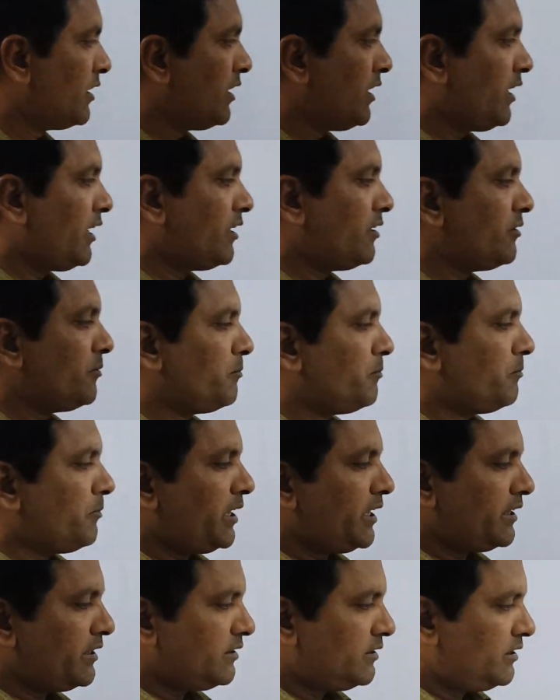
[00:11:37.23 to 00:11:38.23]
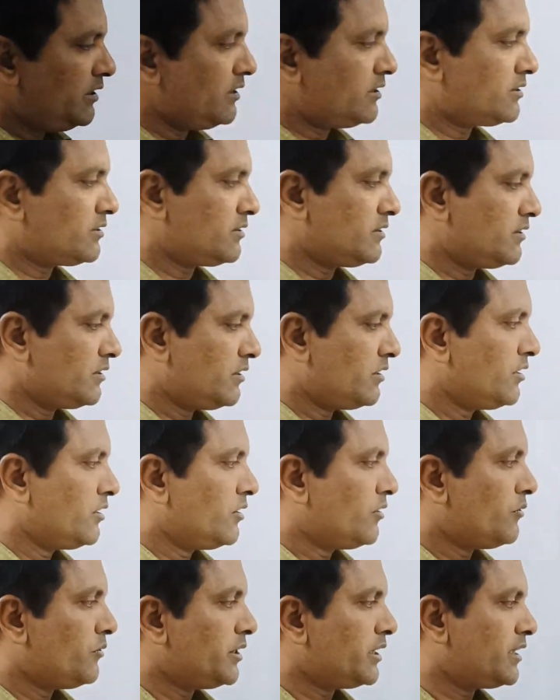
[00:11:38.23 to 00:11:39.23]
and by this
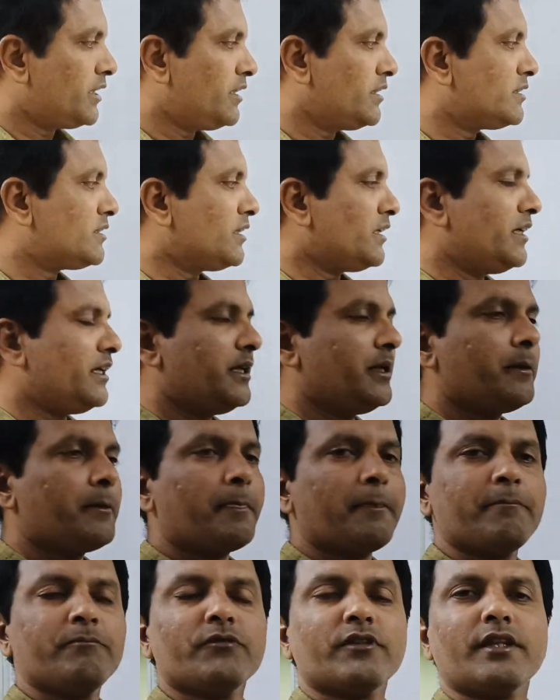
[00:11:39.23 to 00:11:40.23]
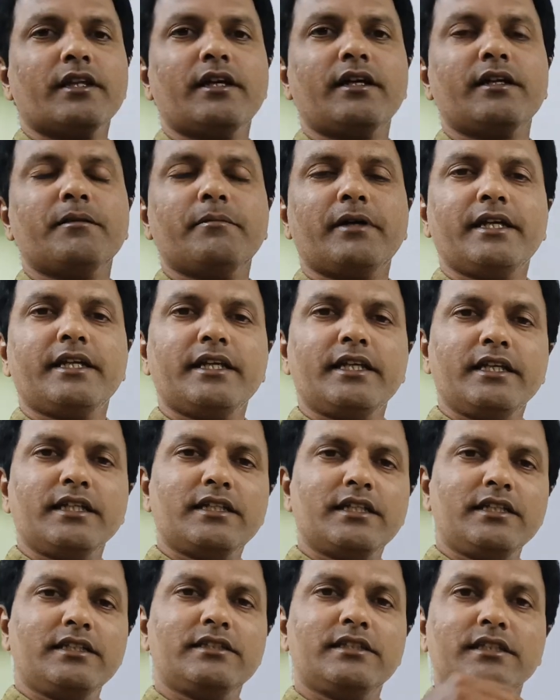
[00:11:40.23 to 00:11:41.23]
we can say that by
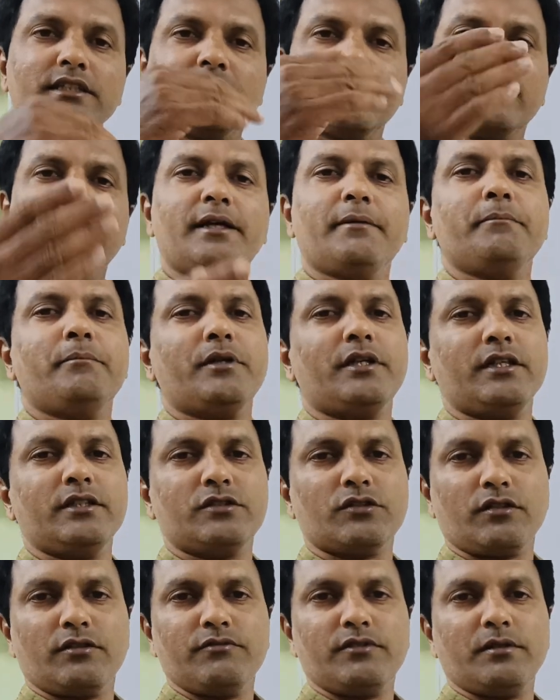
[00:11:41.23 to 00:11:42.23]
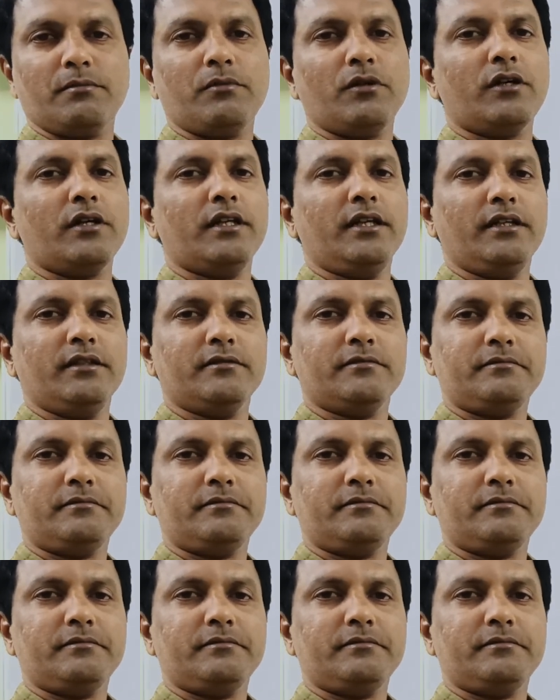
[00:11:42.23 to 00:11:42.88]
increasing the temperature of the body,